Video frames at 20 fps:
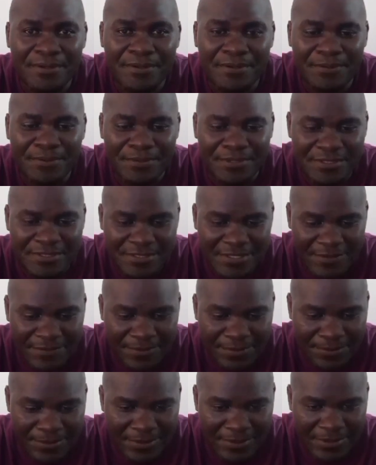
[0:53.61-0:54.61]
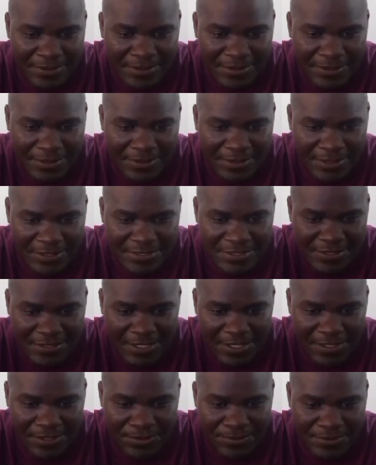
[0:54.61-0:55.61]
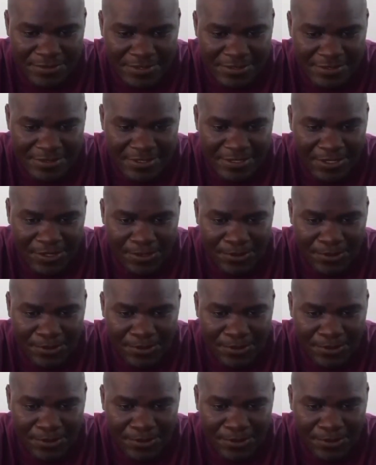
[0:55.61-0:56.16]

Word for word: on the several necessary USSD